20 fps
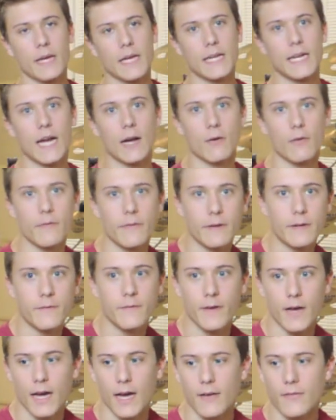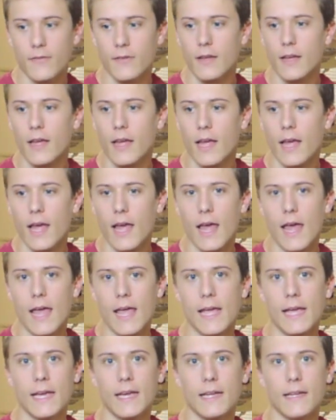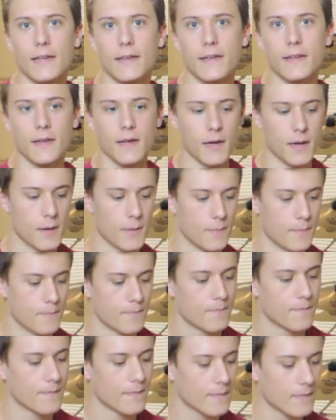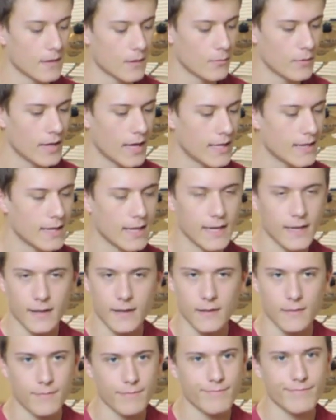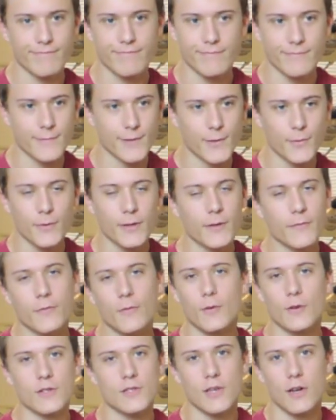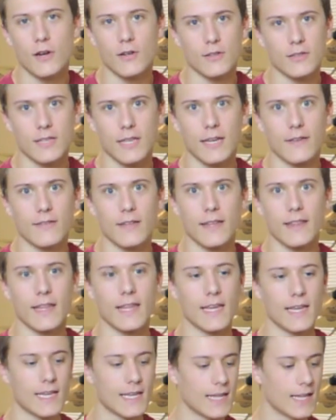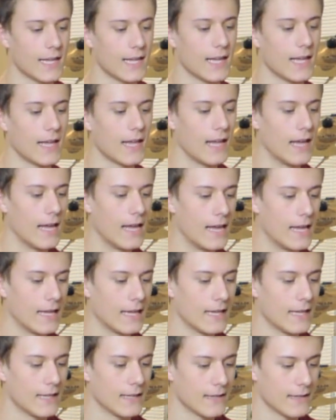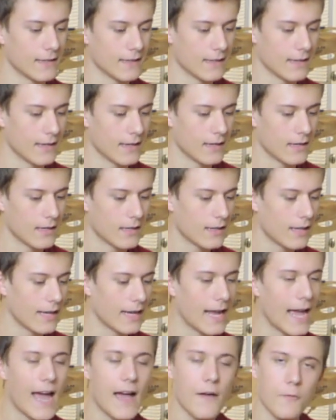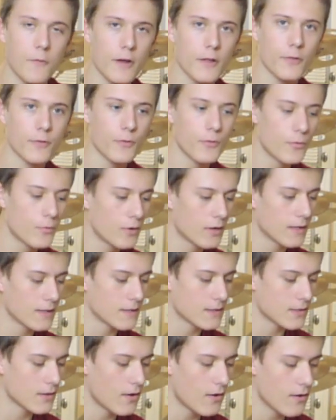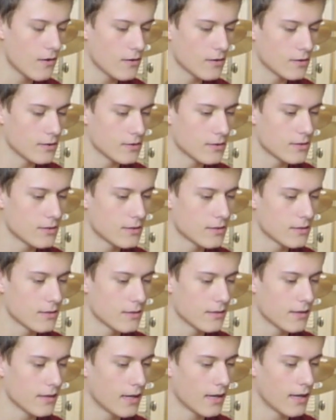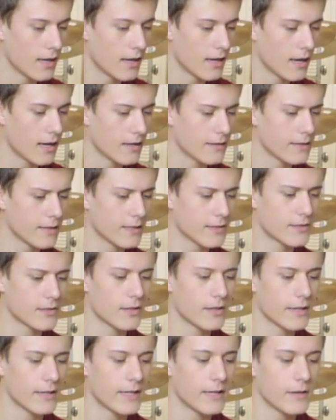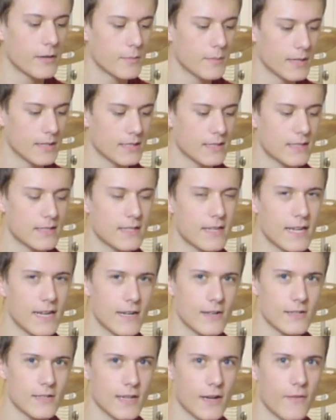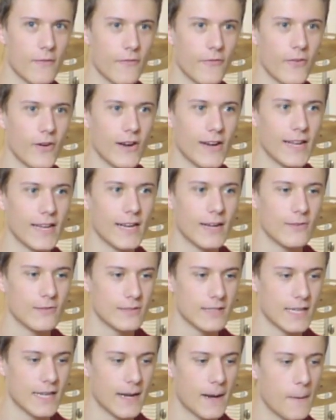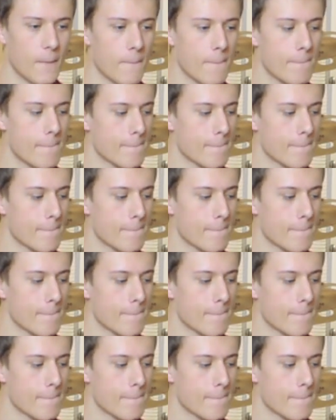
band Highway 55, and we had like 3 or 4 songs left, I think. And like halfway through one of the songs, I started hearing my snare sound funny, and I was like,